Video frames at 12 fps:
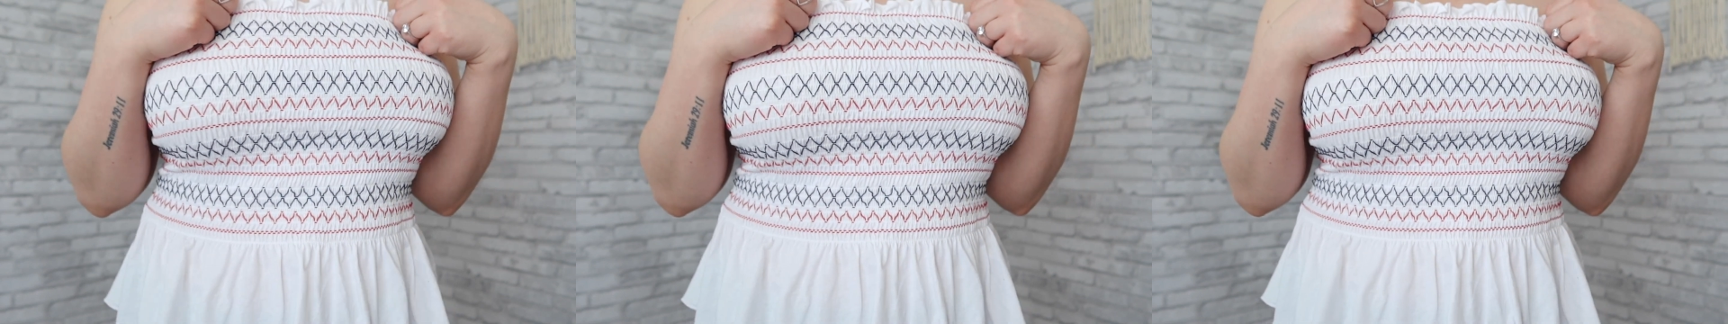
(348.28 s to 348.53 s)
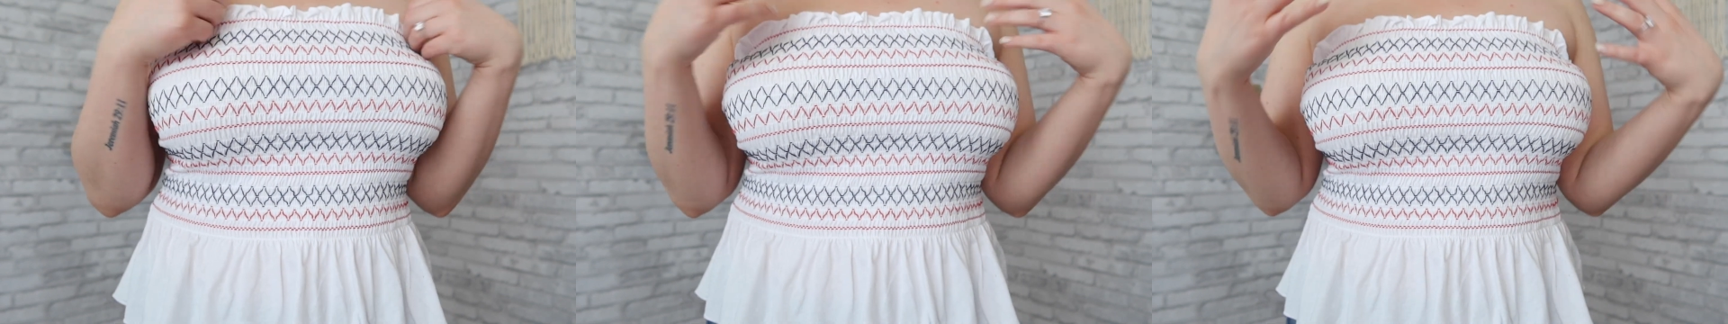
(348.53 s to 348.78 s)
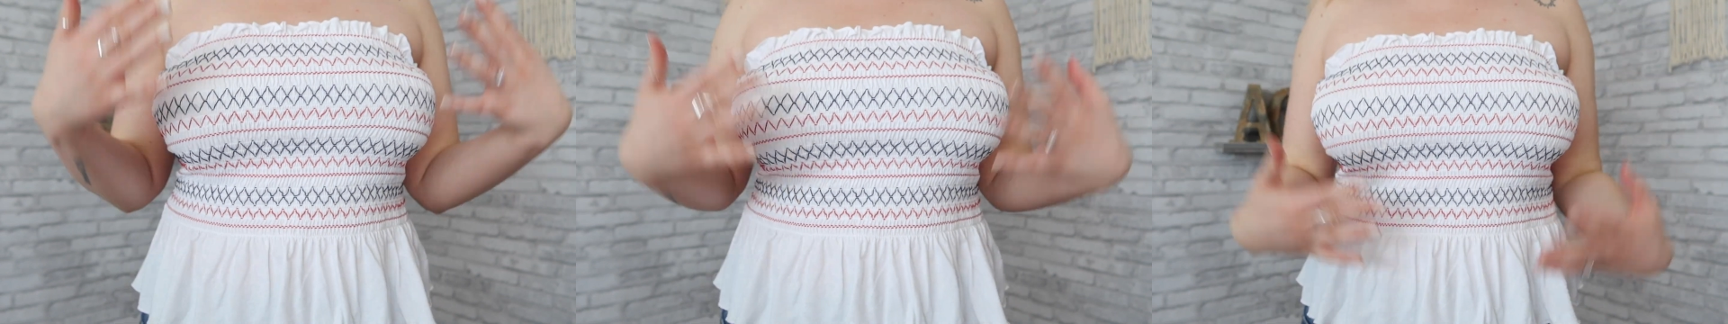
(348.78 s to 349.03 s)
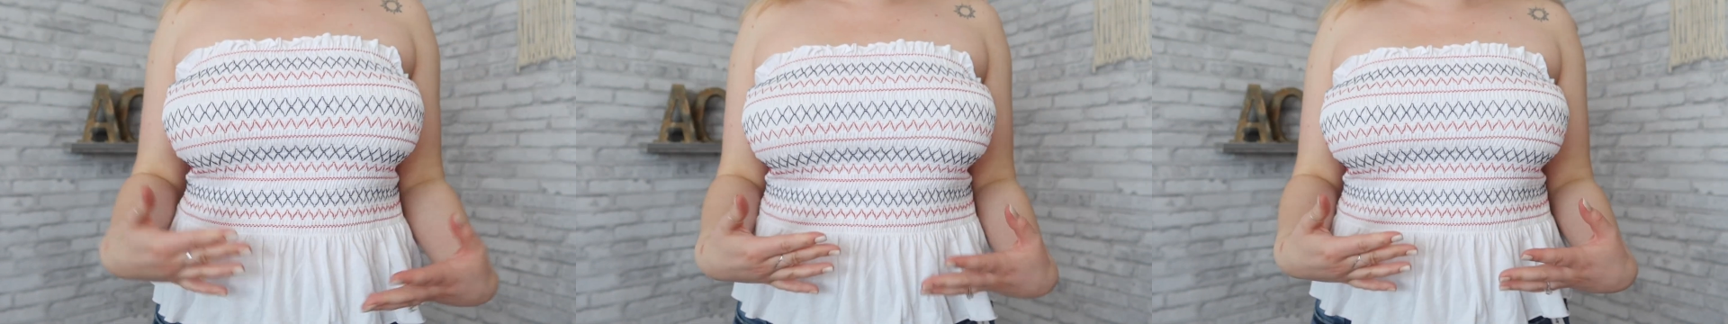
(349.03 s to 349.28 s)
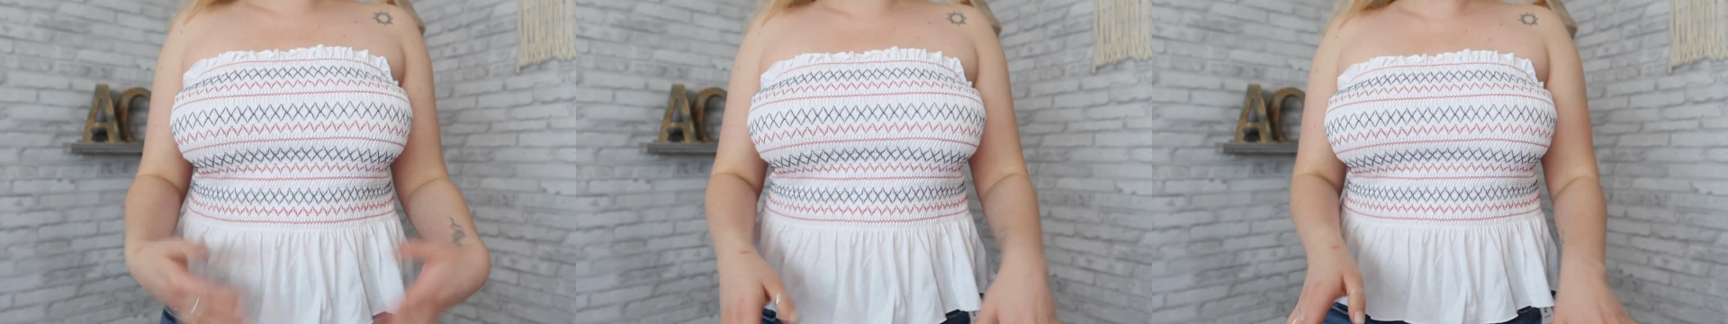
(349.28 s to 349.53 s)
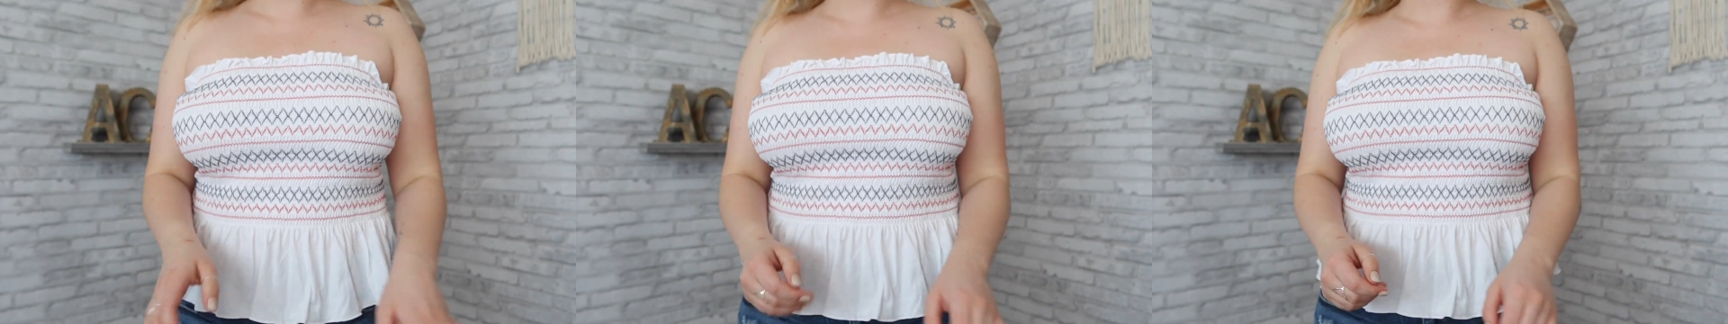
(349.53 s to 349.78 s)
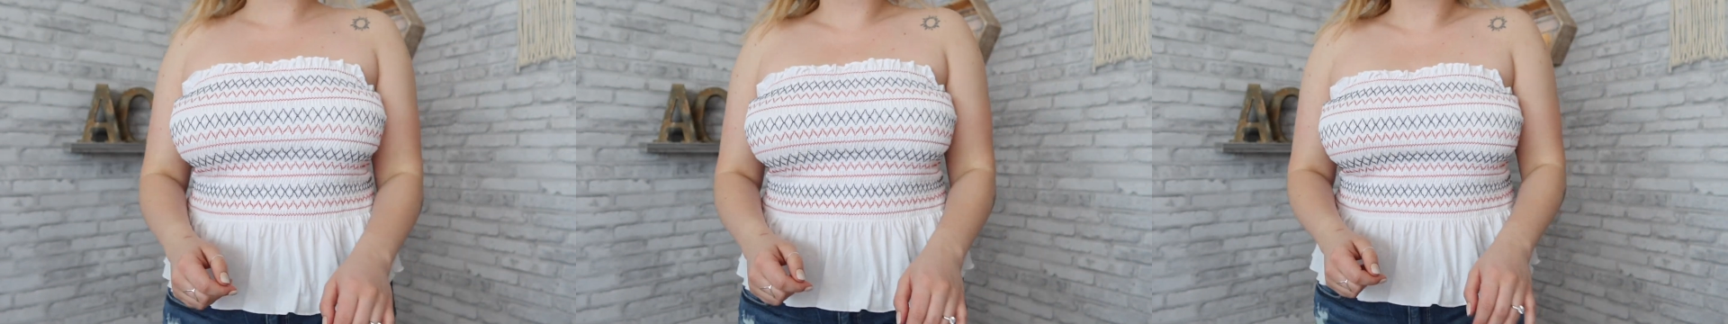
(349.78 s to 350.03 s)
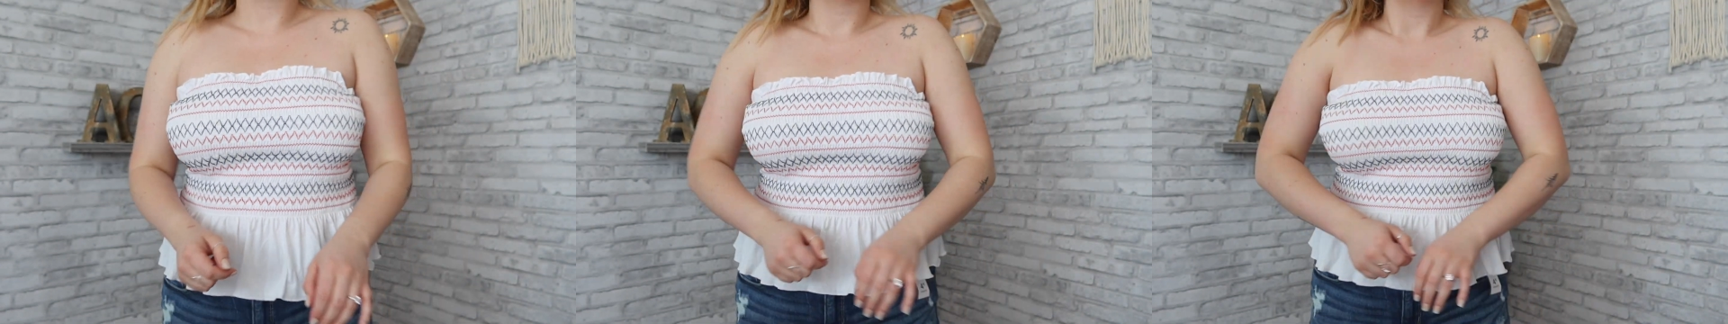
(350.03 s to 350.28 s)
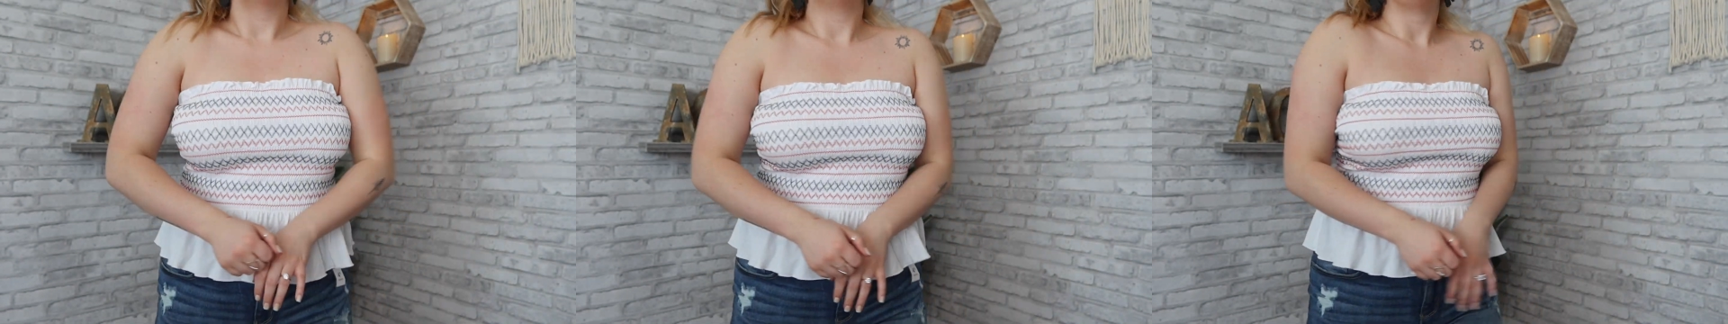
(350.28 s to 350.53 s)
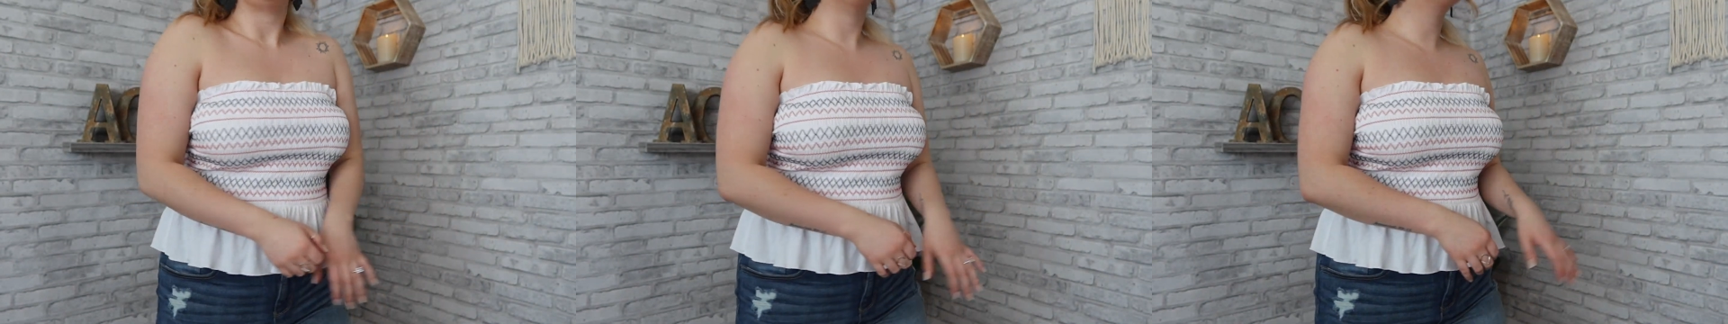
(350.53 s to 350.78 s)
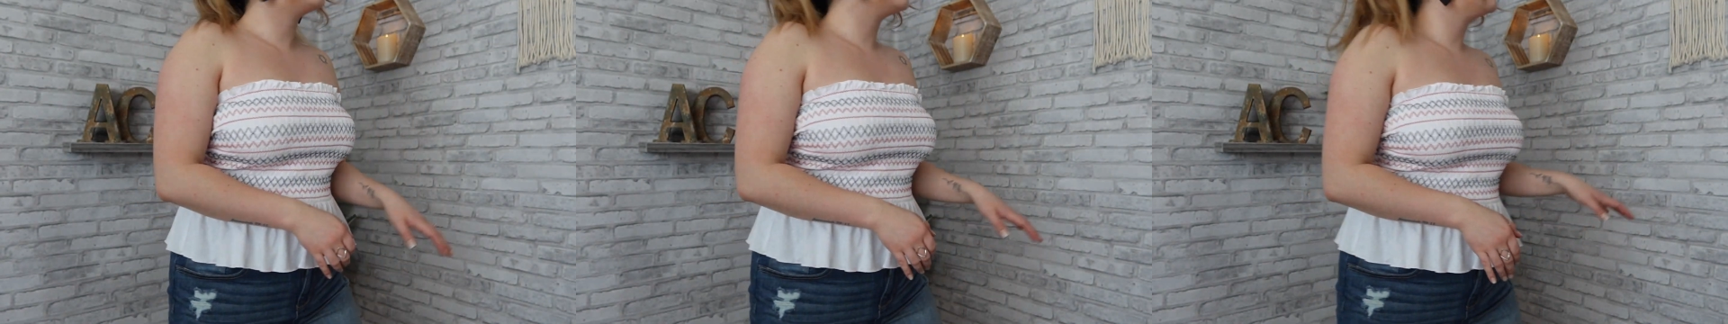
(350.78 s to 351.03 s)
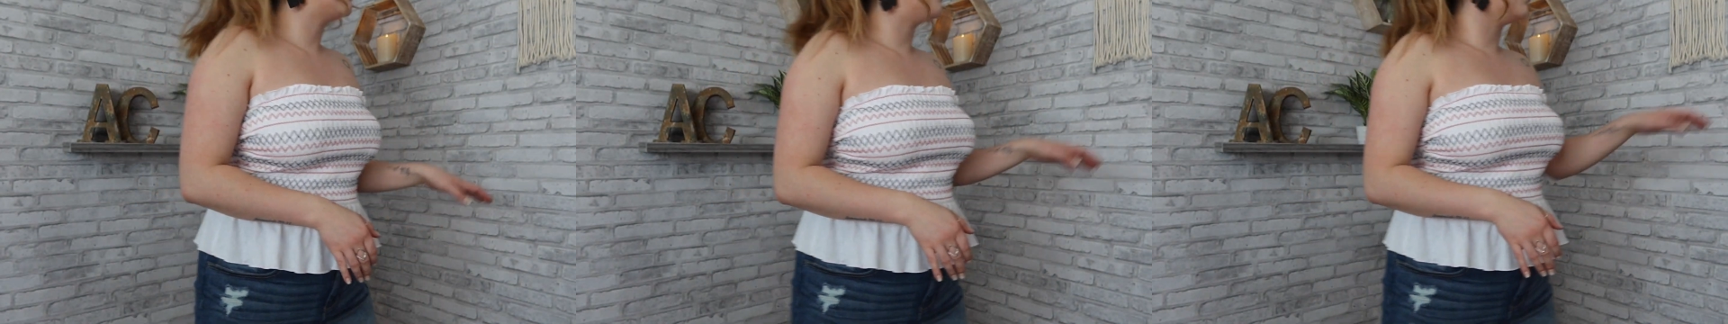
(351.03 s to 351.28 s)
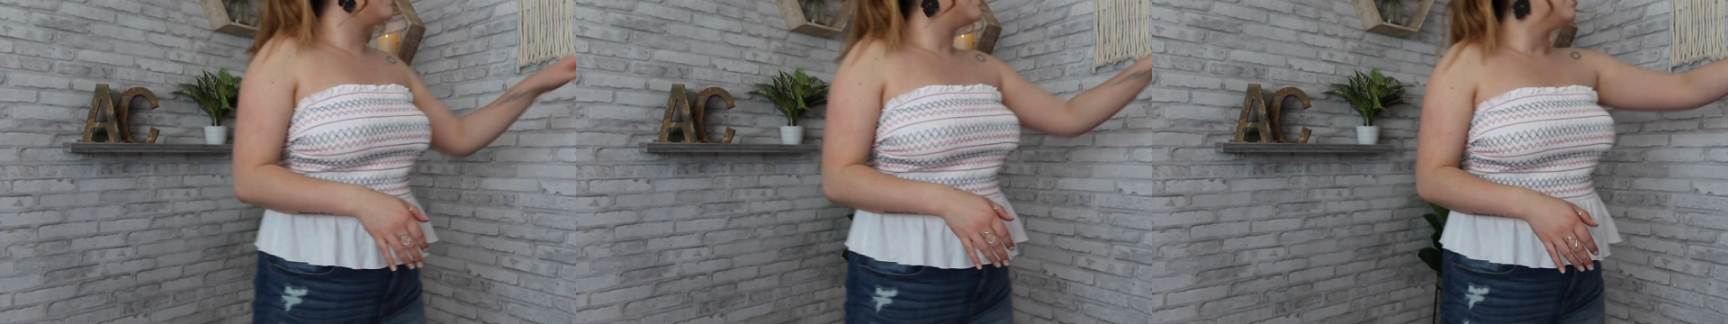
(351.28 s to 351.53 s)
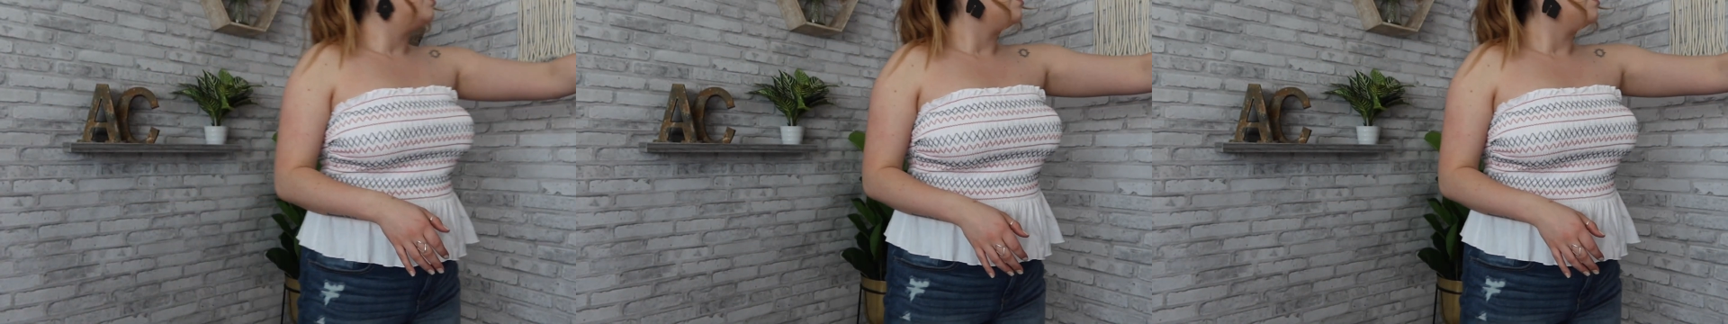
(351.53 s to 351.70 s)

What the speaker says: No face is visible, so there are no lips to read.